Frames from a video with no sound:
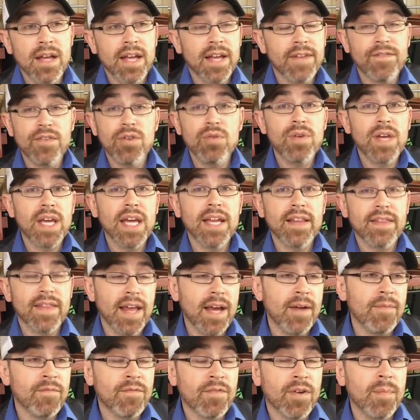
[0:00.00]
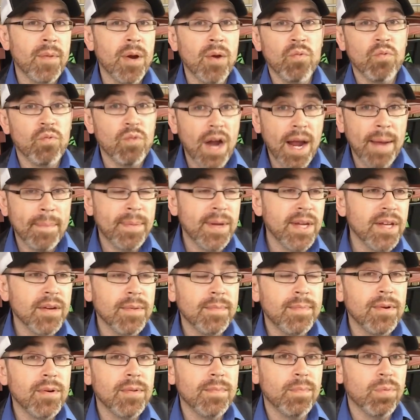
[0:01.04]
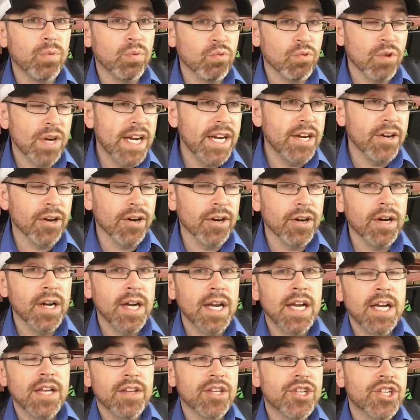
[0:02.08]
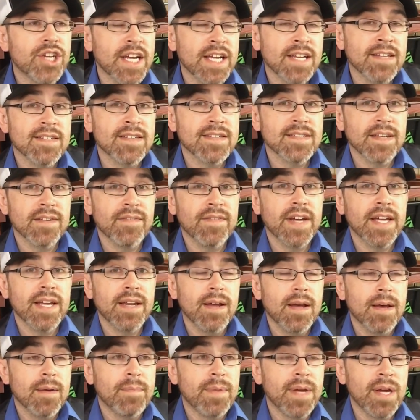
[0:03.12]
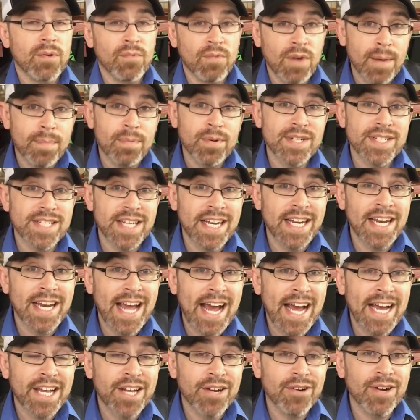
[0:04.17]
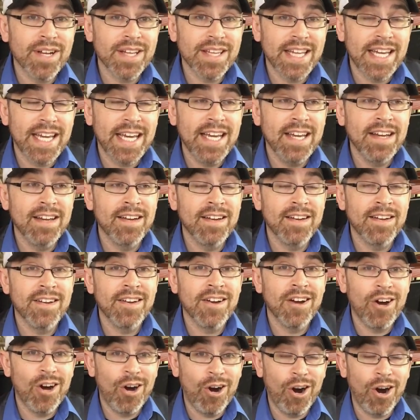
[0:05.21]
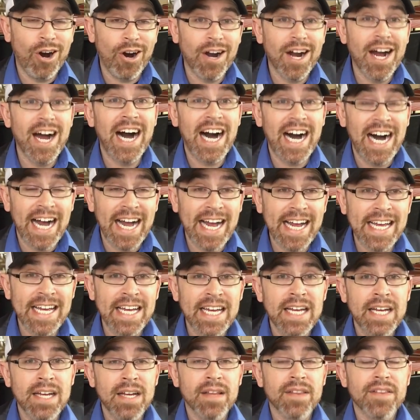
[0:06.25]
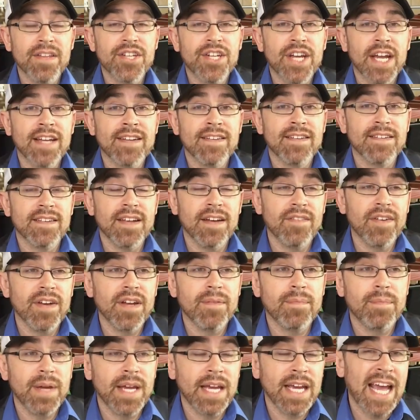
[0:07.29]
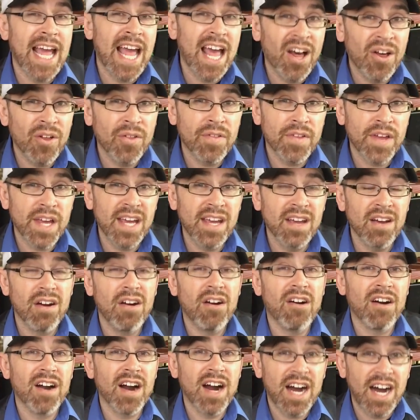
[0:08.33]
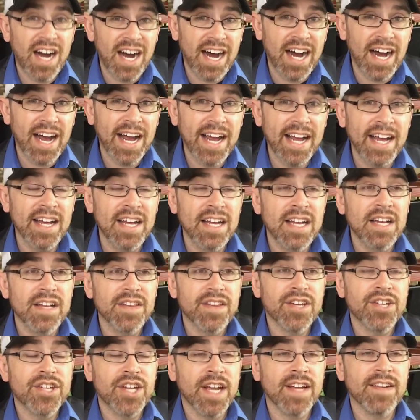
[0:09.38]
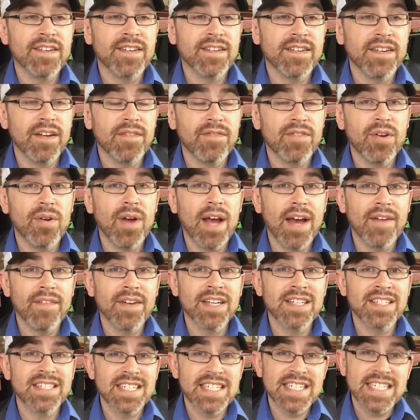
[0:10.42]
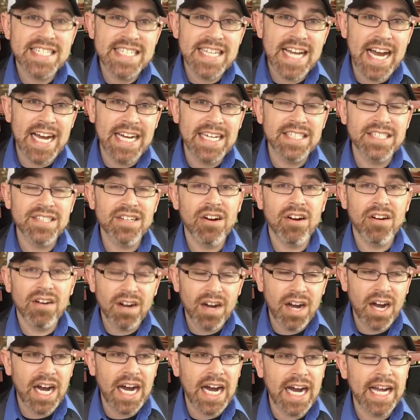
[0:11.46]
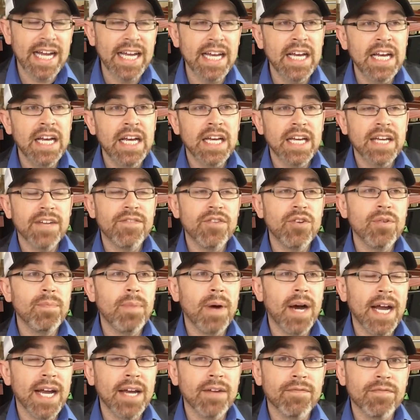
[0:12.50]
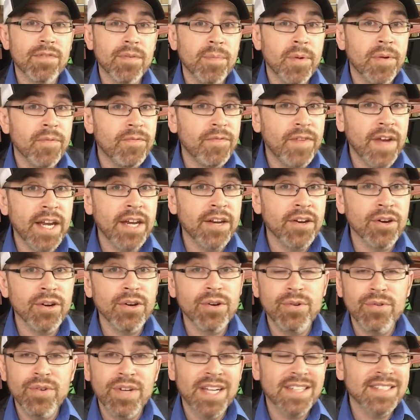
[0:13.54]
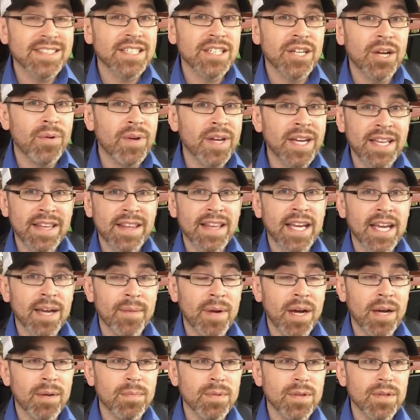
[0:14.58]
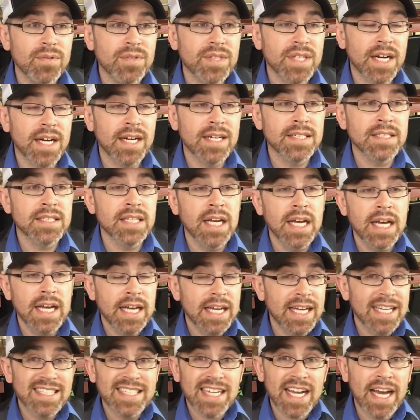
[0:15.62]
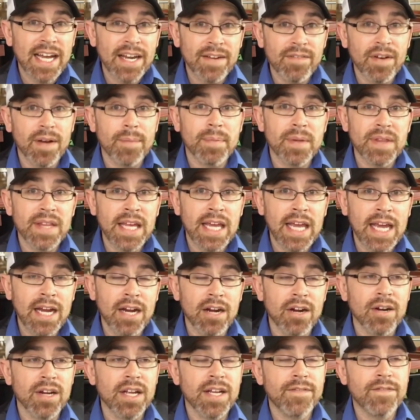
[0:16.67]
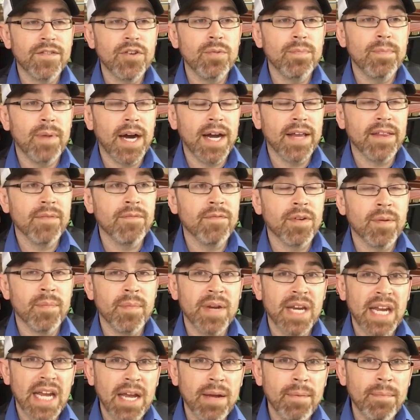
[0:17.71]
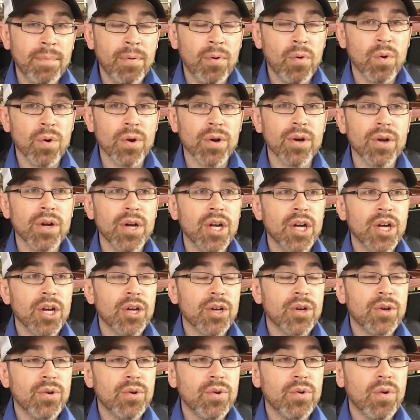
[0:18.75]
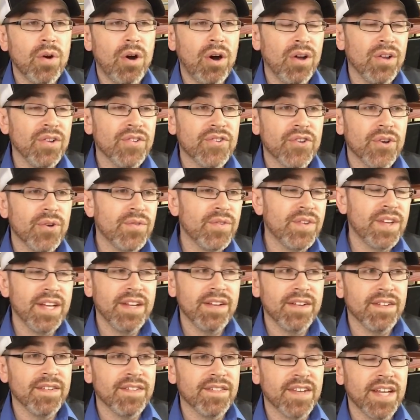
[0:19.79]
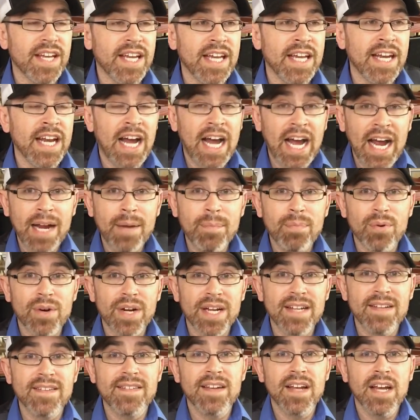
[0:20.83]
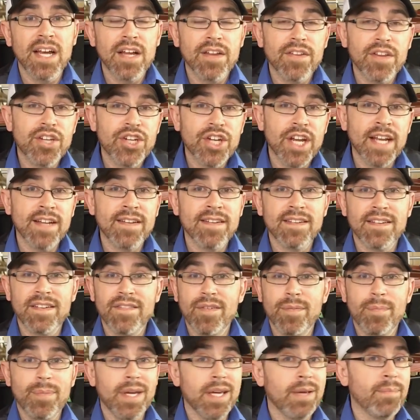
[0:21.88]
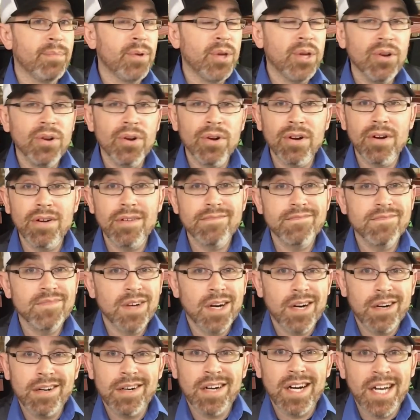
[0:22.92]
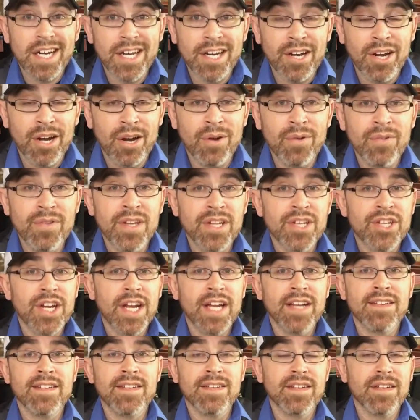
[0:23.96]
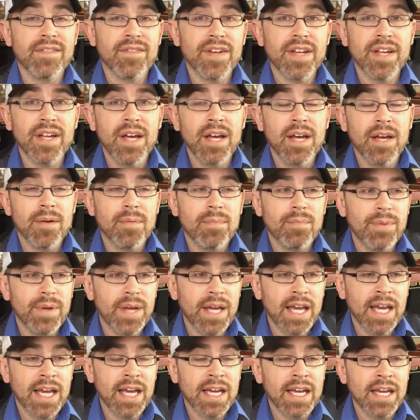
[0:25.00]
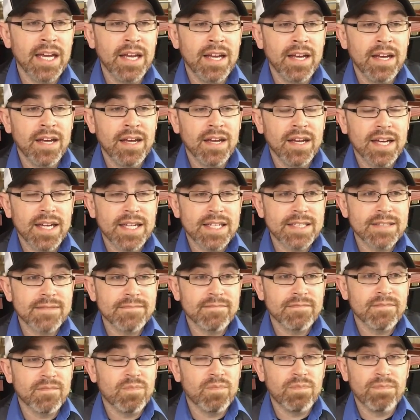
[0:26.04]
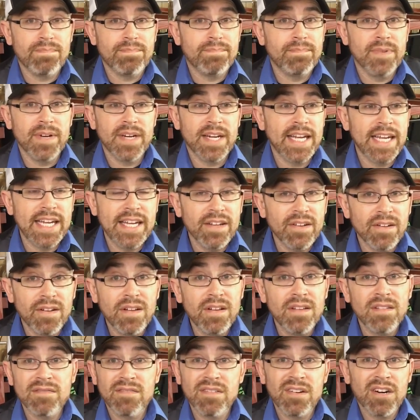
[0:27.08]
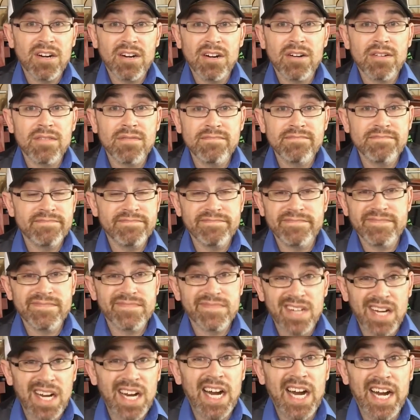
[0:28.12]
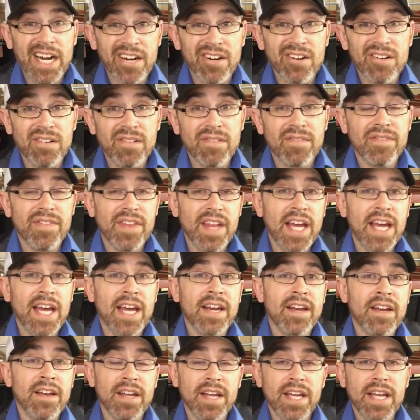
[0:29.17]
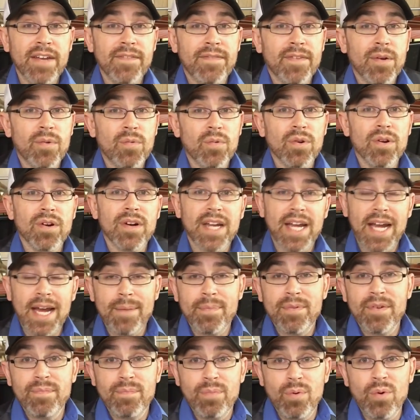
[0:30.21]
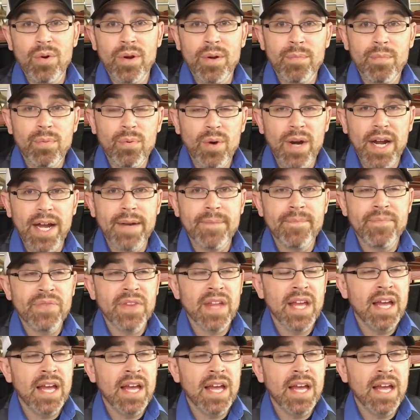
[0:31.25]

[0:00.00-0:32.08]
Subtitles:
If you get them from a reputable breeder, the chances of it being represented accurately are high. The chances of it being healthy are high. The chances of you having success are high. If you buy it from a vendor who doesn't know anything about blue tongues, it's kind of up in the air. If you buy them from an importer who also deals in hybrids, the chances of it being pure are unknown. The chances of it being ill are higher than if it were captive born and bred.